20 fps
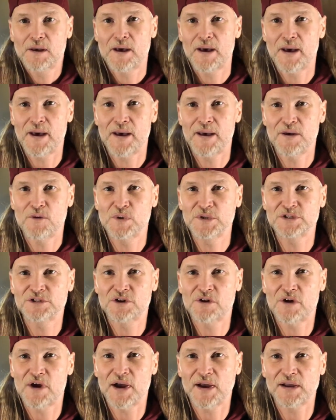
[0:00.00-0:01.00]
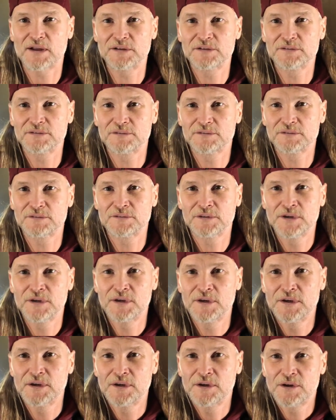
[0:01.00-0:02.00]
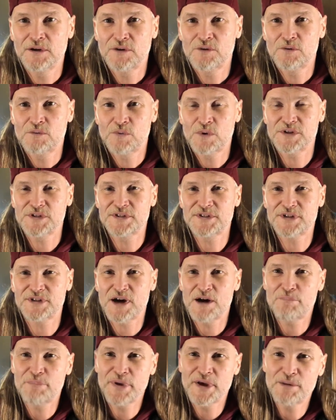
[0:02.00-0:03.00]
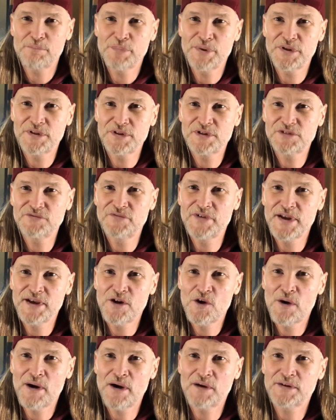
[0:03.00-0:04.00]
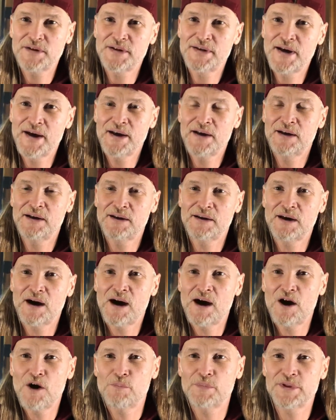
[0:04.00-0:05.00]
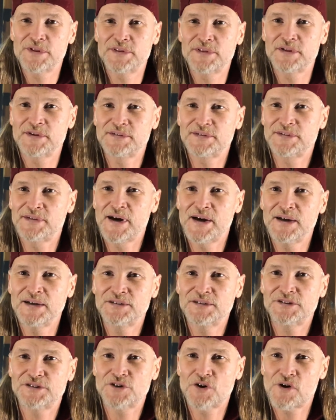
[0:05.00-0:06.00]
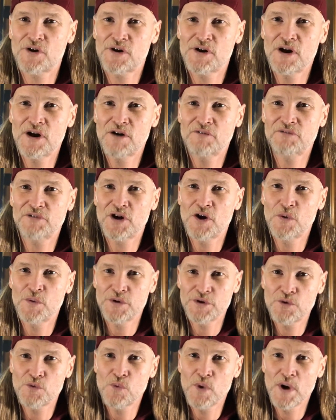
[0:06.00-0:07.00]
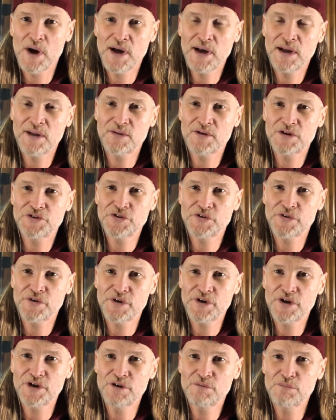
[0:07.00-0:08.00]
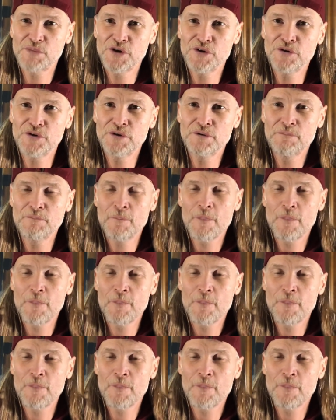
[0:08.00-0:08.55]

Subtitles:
Hey, what's cracking? Wanted to stop in, put this video out today, and I hope that this day started off going your way and that you're in a good mood.